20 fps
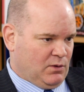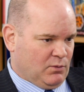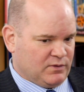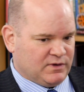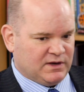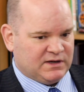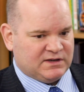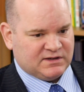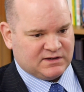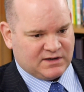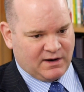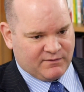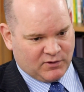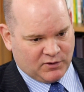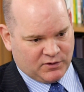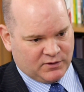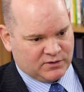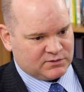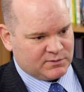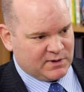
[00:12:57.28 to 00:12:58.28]
when they sever
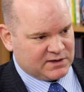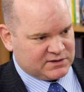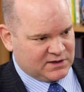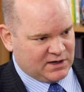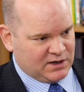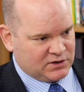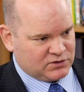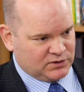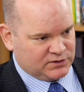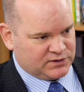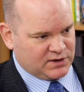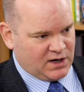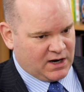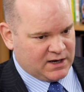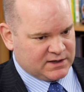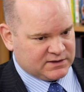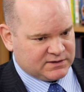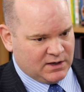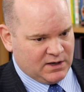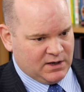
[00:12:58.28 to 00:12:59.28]
those residential
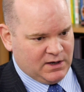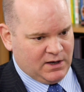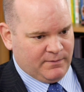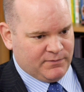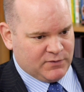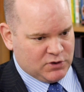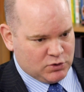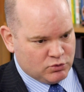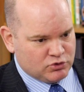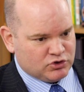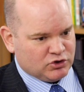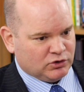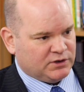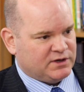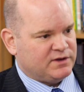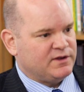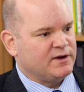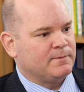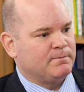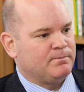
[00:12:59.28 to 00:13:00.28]
ties, usually
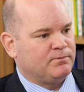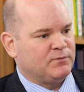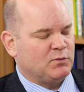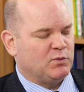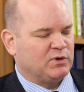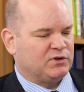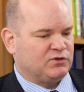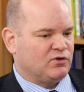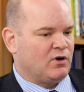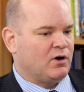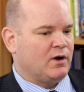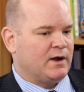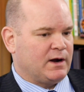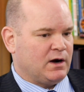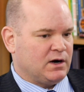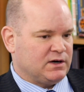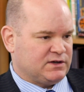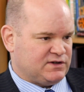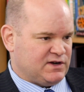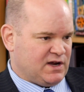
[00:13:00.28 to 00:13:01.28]
they're withdrawing
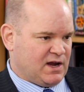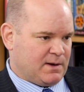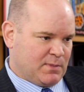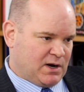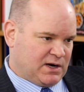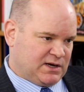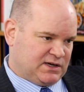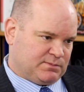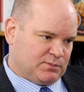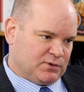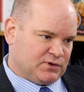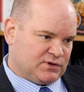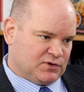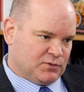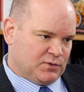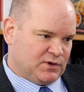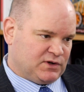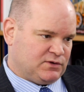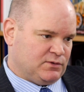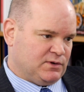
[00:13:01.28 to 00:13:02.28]
RCA monies
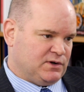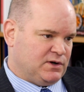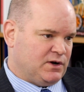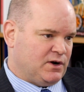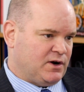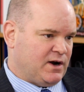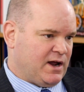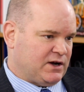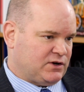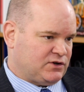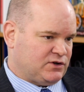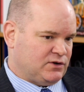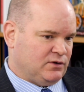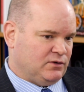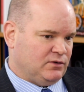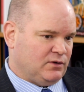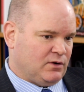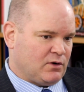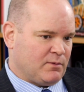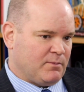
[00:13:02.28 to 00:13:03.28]
pursuant to an
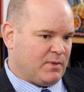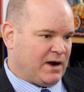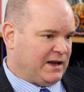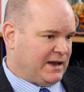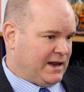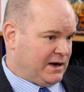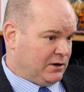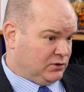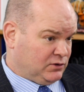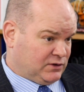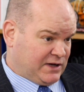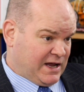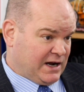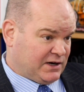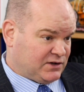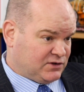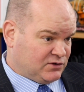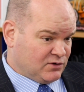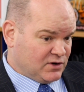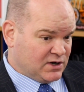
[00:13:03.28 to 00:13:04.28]
international or bilateral
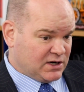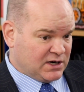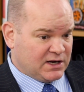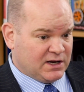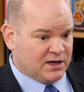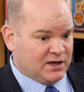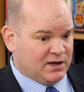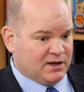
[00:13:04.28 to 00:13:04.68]
tax treaty